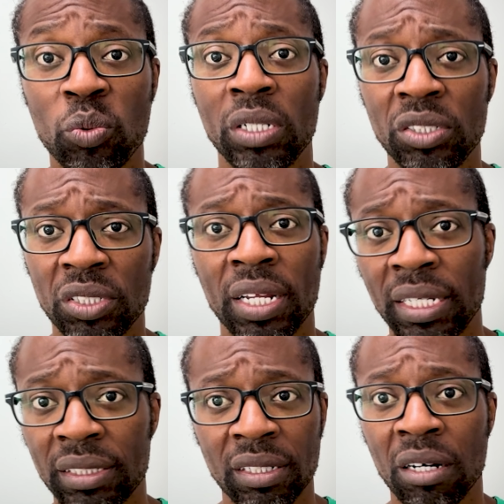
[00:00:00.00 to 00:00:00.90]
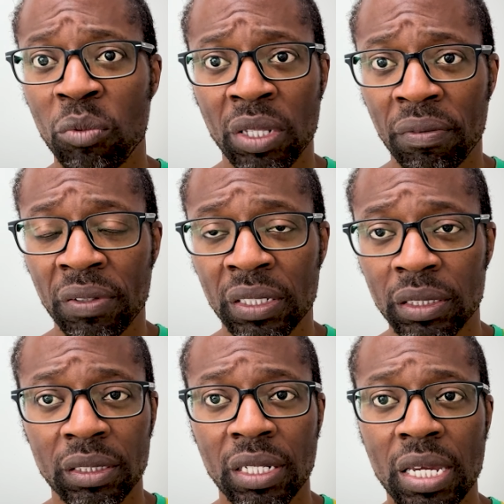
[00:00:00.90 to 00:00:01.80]
one should I start with
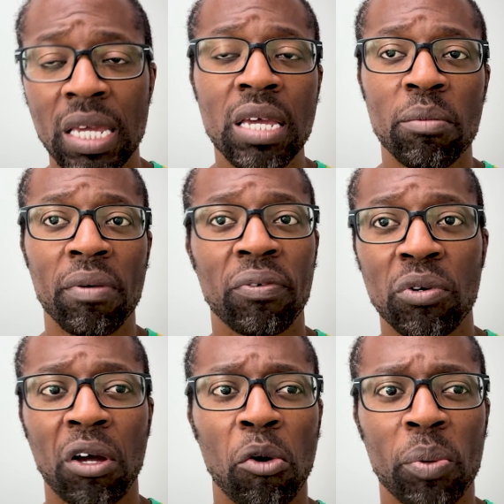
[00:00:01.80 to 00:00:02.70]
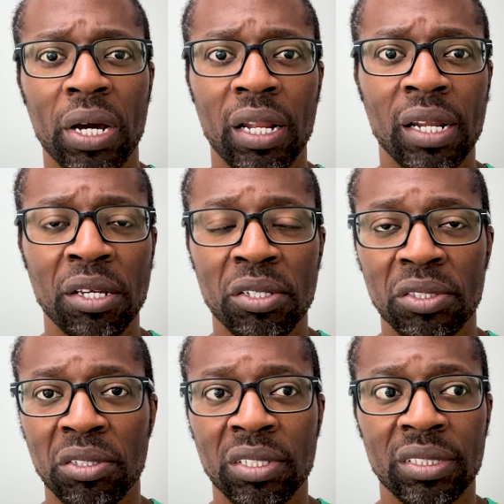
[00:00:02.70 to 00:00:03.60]
first? Before Copilot, I used
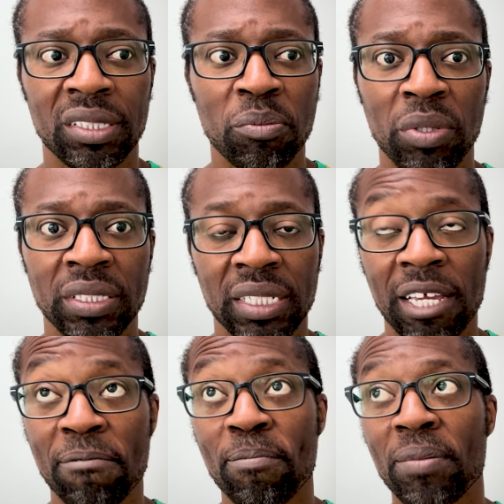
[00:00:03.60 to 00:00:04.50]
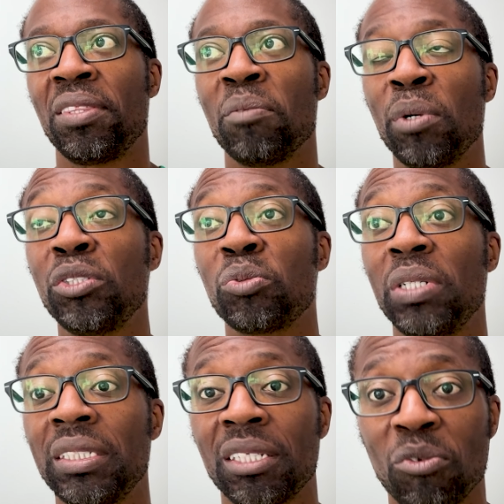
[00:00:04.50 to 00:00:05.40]
to just simply say, the most
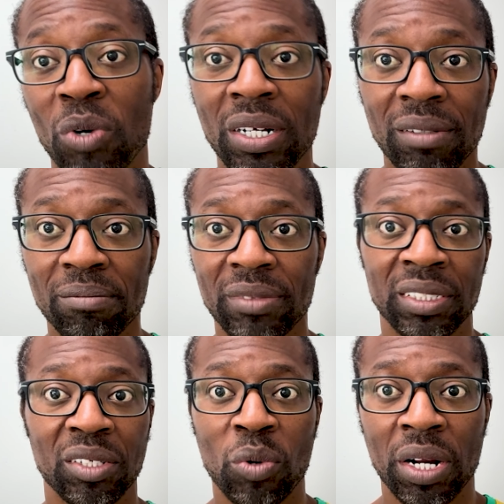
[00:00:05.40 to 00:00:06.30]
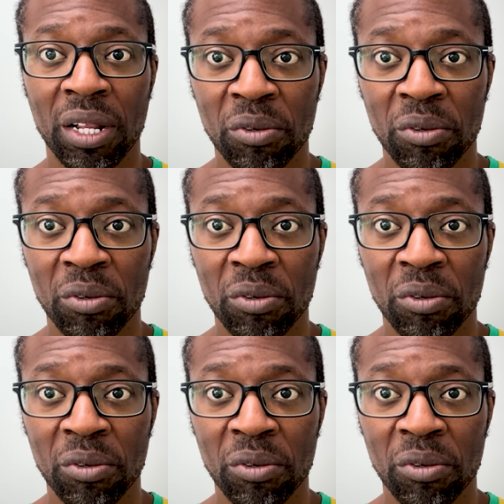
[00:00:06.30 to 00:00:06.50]
recent one is the one I'll